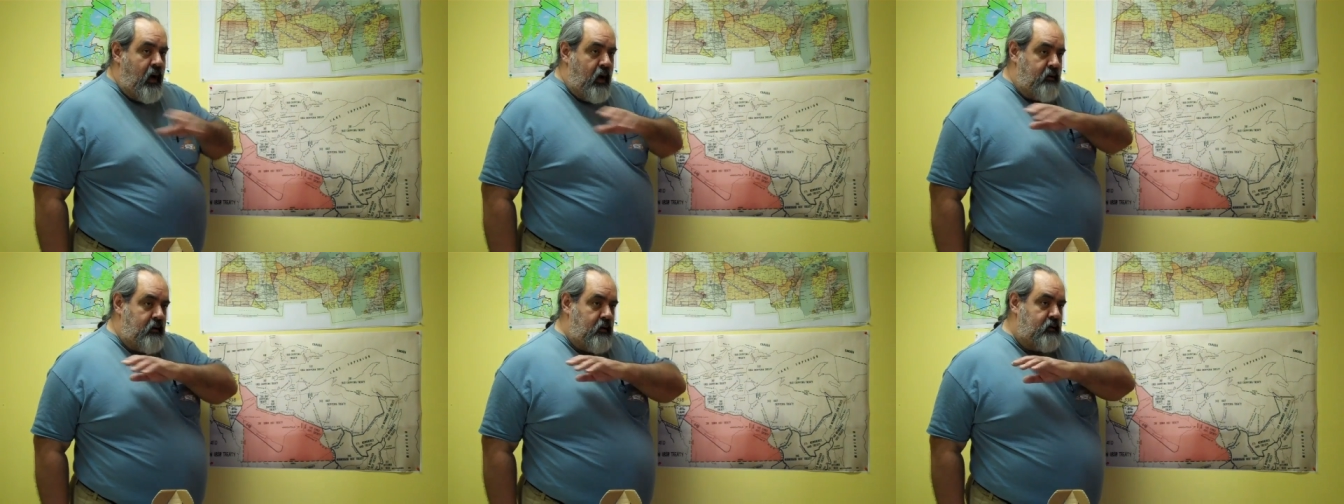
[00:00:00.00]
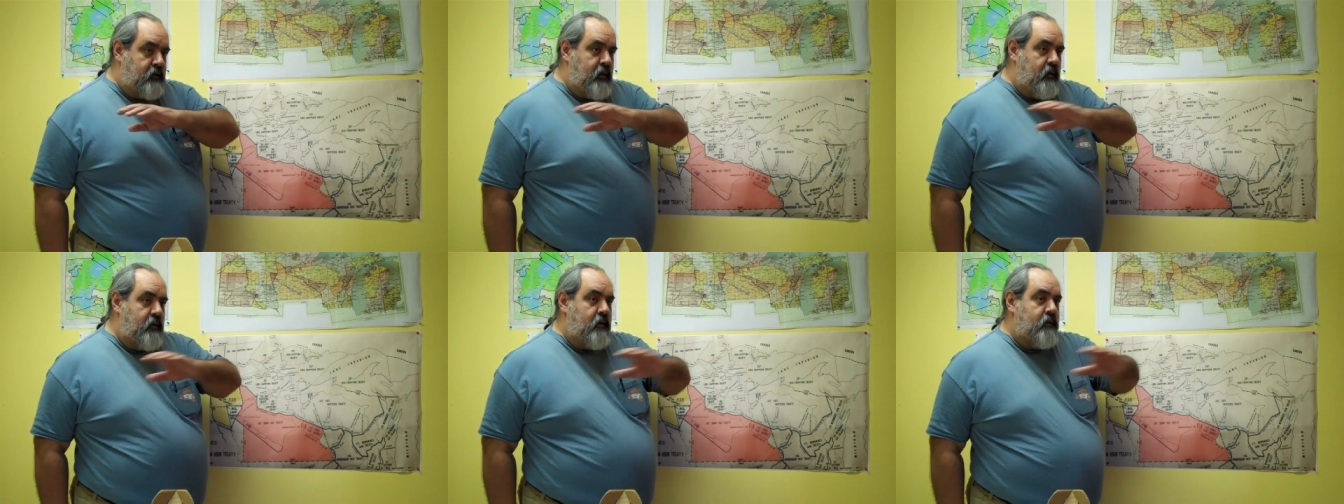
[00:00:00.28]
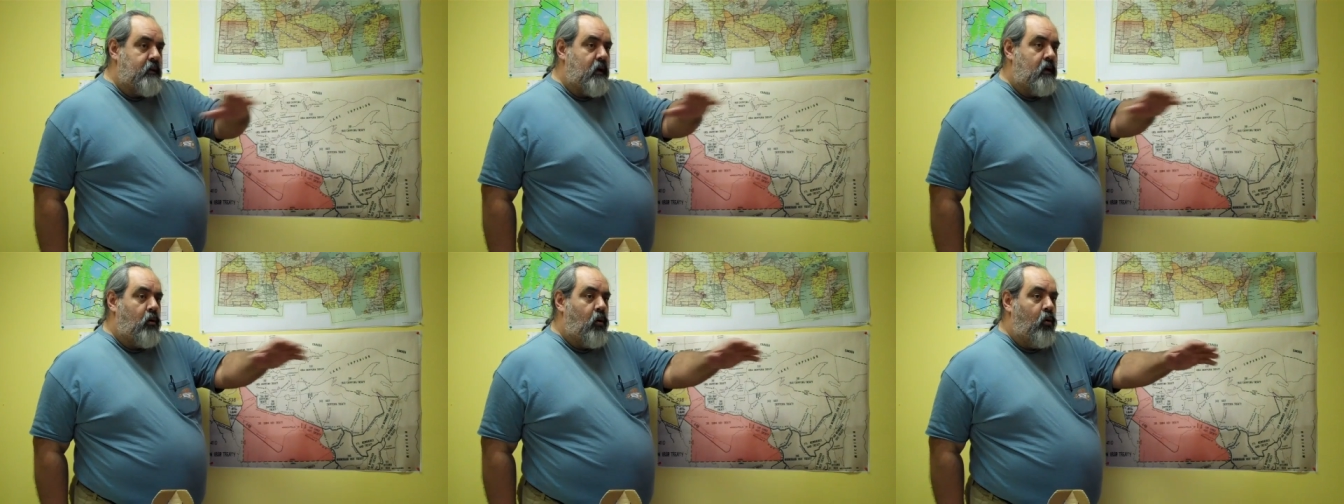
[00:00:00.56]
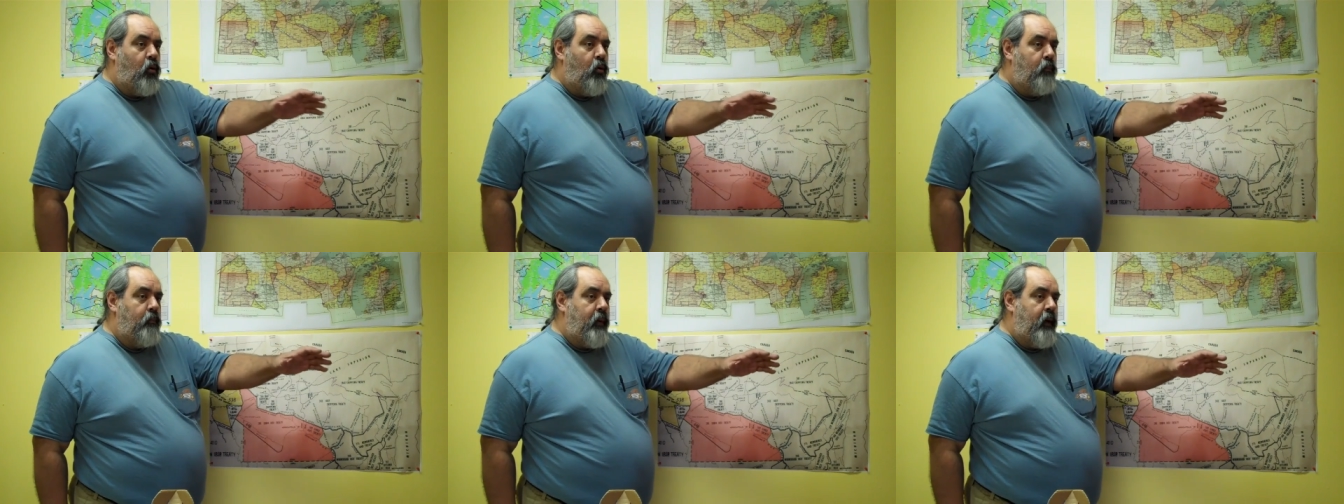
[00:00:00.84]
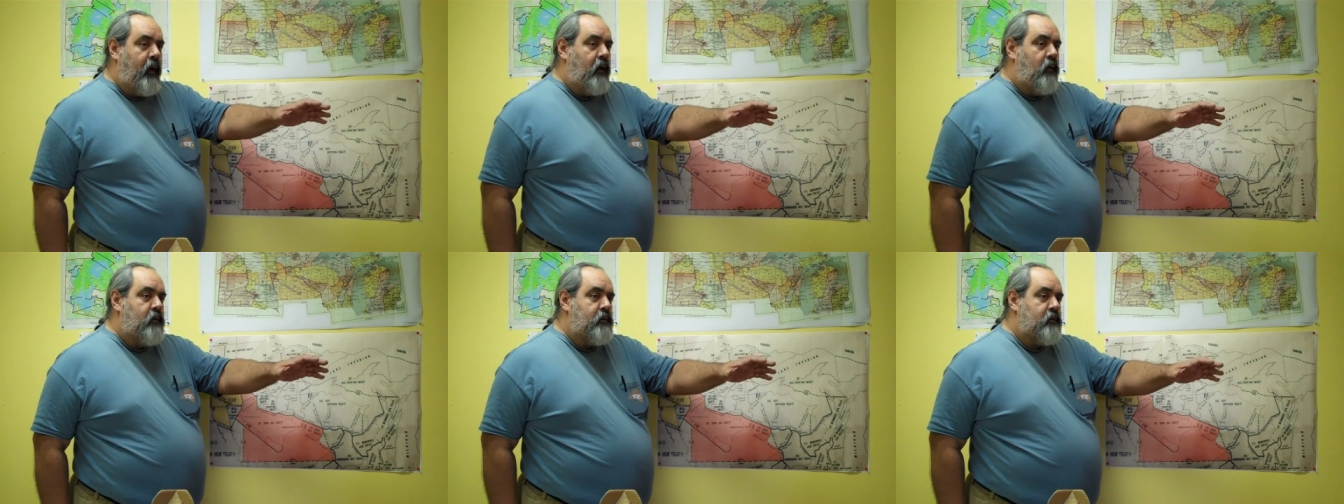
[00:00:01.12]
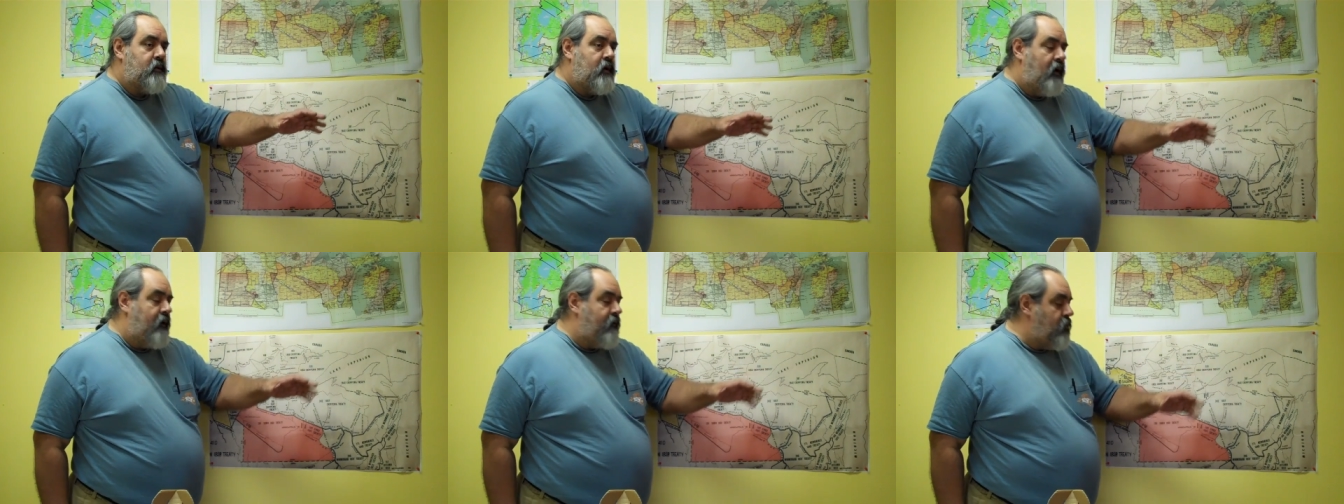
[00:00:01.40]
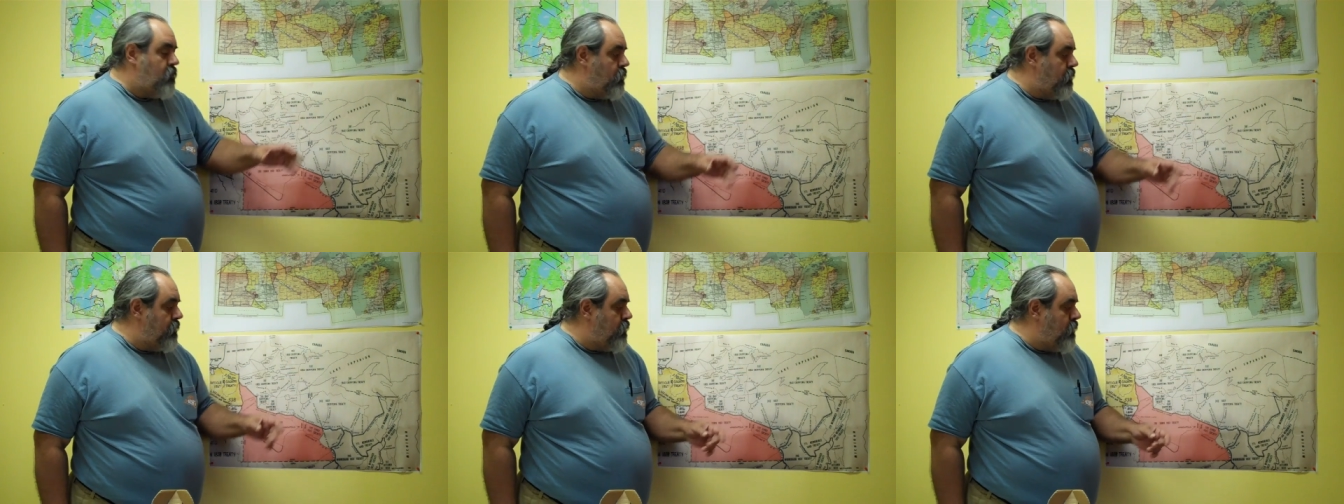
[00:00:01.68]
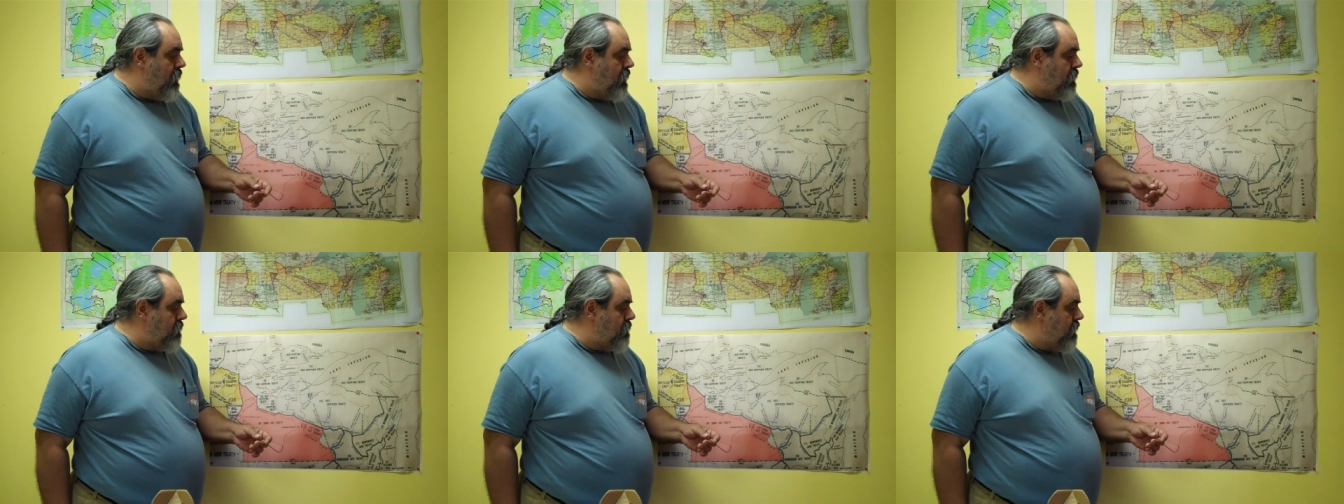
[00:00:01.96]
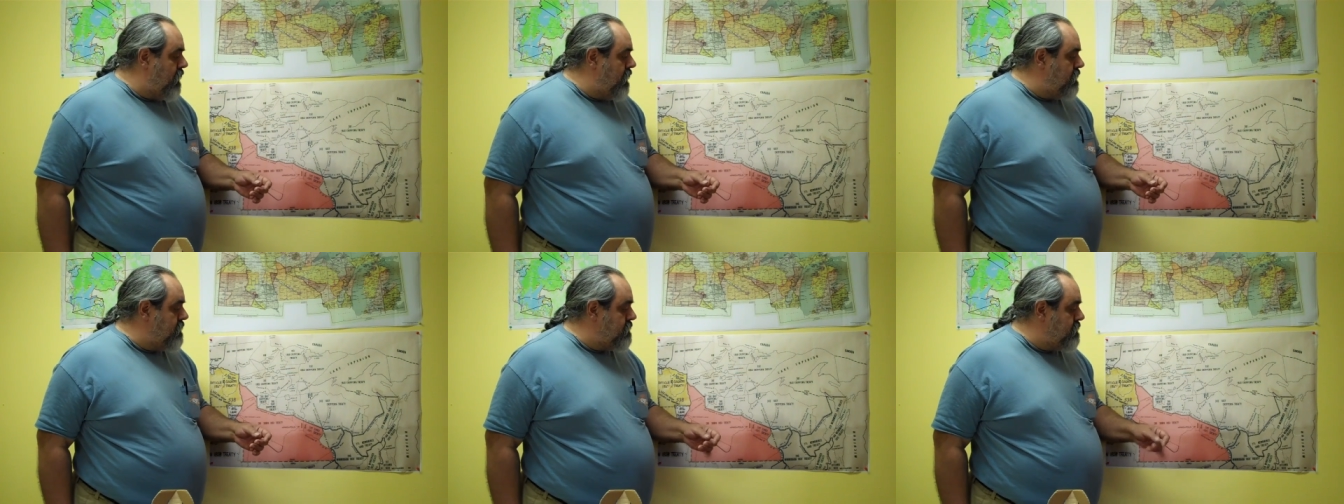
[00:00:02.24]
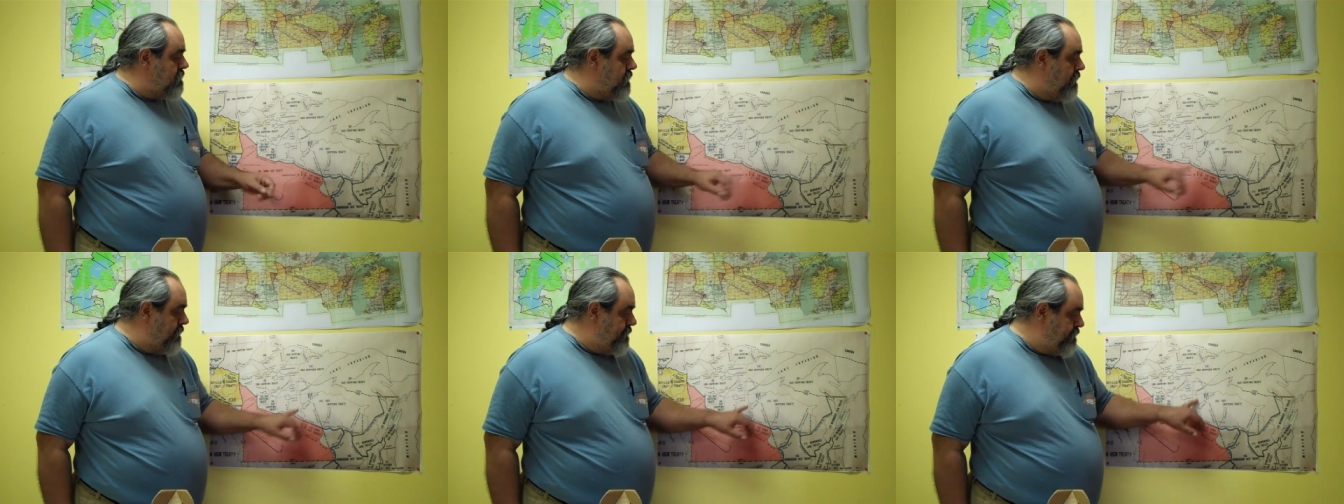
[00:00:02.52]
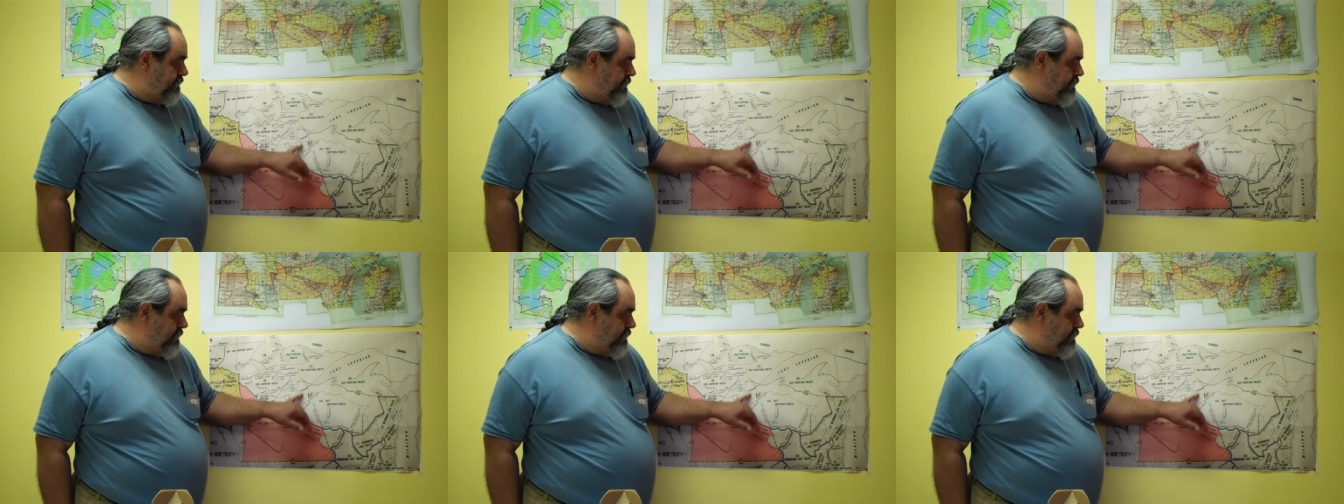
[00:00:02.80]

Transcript: And they say that that whole bay was covered with wild rice,